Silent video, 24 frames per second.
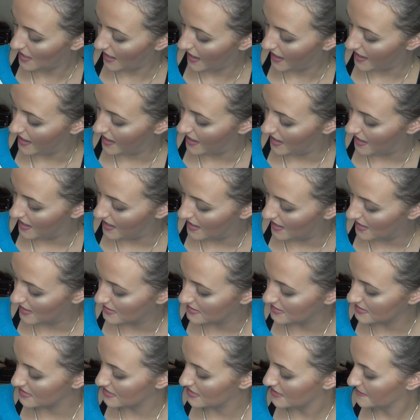
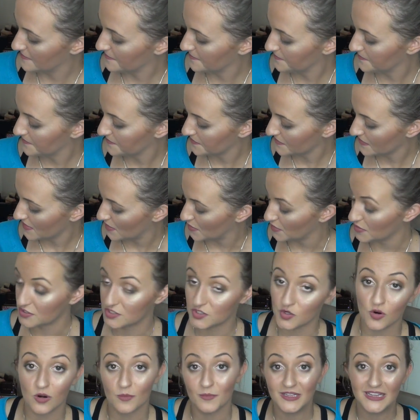and or
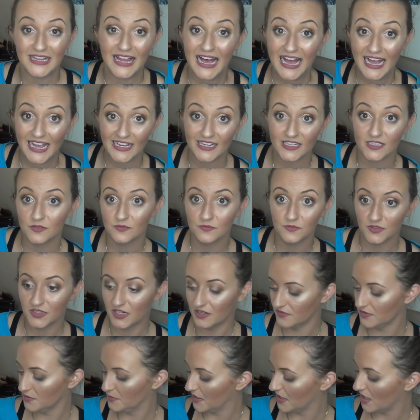tourmaline,
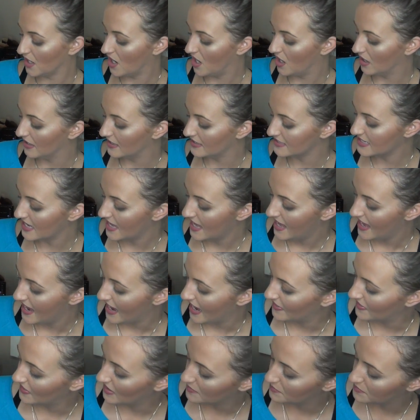whatever you want to call it.
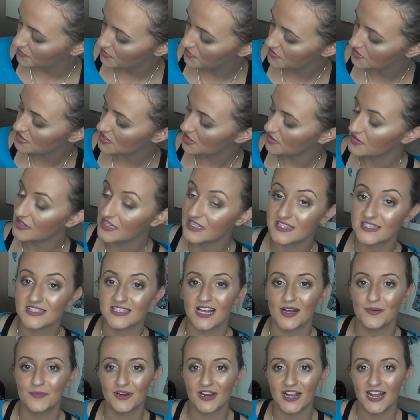And then moonstone in
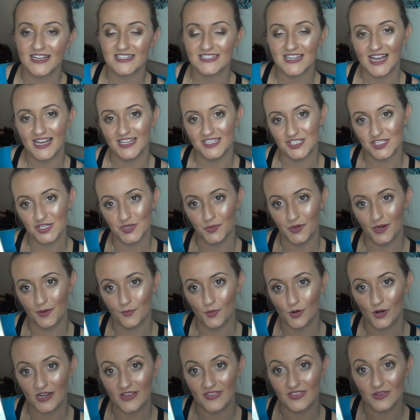summer, I tend to wear
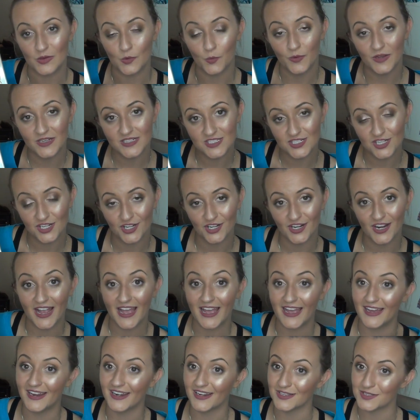more in the winter
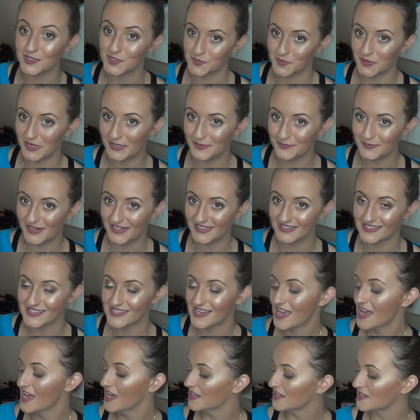and spring
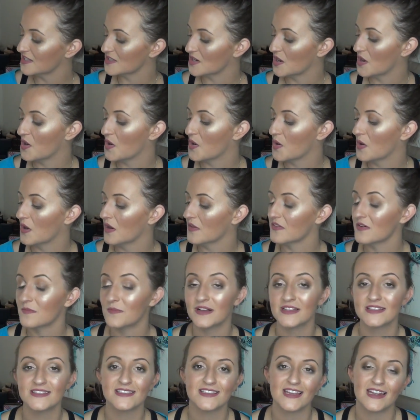months. So the
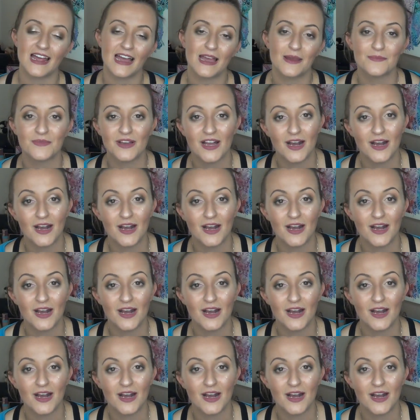months that I'm